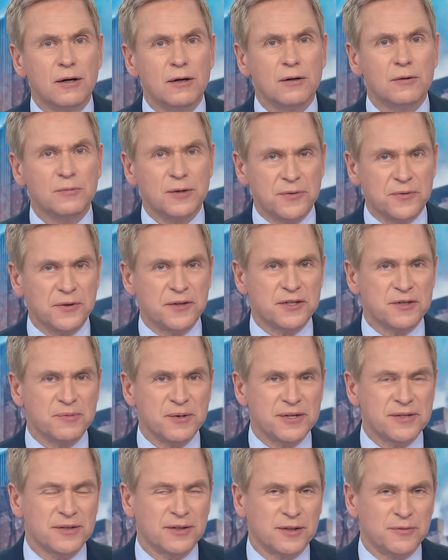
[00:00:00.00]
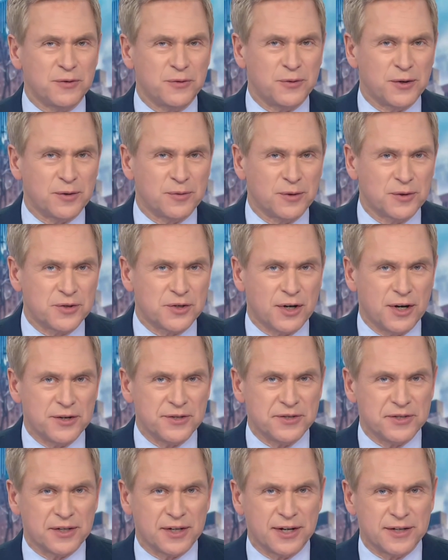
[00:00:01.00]
With the dismissal of the federal charges
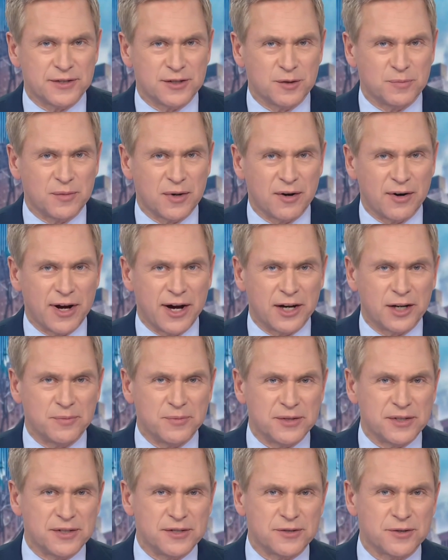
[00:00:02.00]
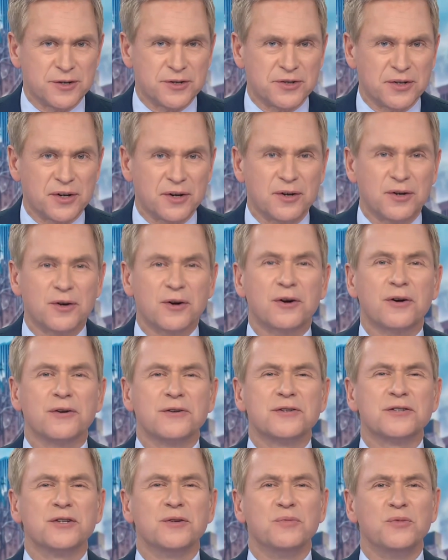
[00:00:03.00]
against him, Mayor Adams is urging New Yorkers
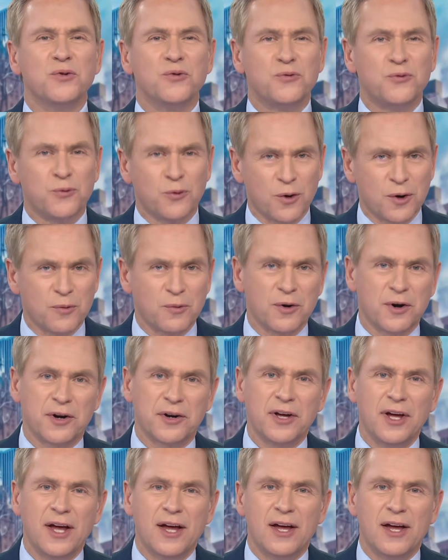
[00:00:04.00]
to move forward